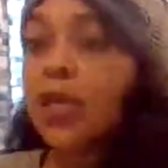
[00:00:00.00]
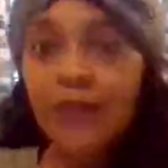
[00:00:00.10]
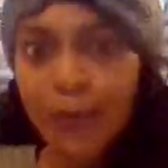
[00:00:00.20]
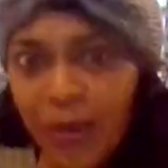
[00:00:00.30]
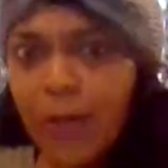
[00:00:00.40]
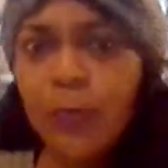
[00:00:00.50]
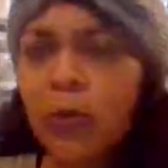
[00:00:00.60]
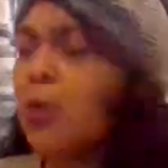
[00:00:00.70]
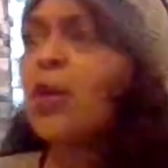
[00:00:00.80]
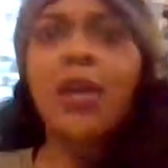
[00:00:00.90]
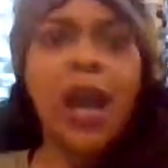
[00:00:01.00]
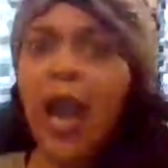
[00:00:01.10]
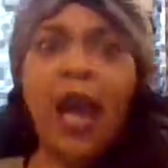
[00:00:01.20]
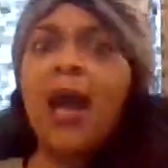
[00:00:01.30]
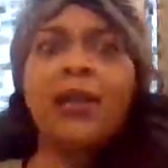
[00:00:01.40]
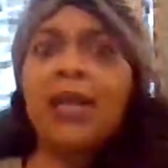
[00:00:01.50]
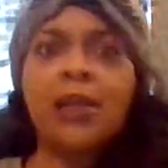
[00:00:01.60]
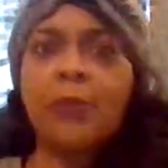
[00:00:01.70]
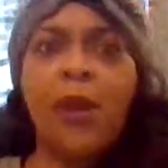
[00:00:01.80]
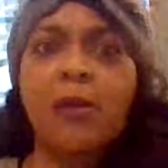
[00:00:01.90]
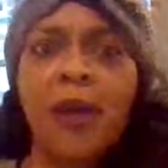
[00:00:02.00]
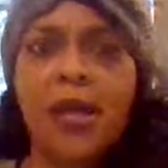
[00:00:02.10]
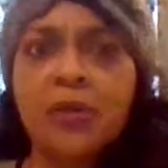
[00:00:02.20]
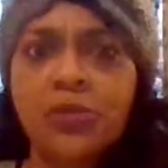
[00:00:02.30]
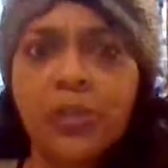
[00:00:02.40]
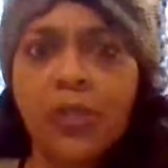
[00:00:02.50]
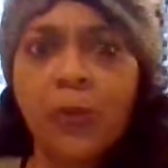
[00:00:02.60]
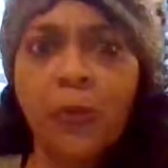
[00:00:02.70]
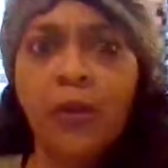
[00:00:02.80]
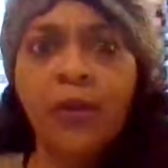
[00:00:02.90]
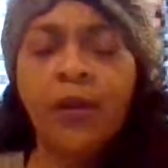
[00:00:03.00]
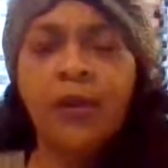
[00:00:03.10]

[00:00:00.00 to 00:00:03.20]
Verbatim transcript: Even people, ah, they ain't a part of my energy anymore.